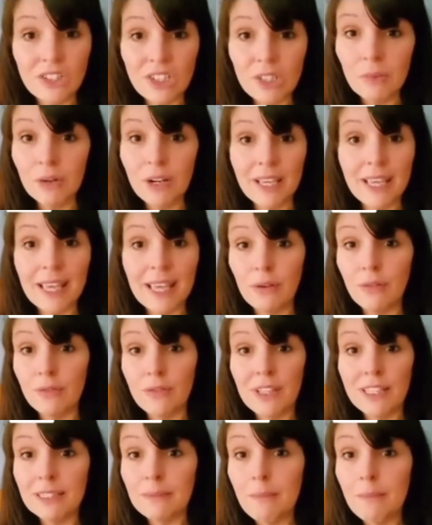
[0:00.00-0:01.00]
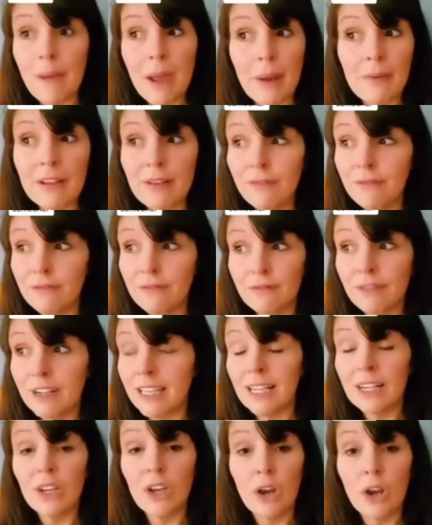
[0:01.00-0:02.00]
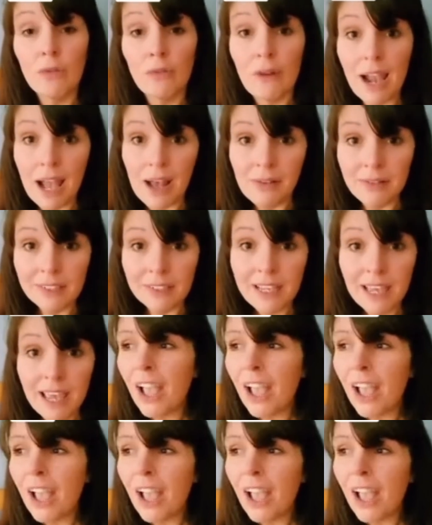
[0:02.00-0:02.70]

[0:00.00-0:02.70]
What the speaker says: You want to get off this merry friggin' go-round.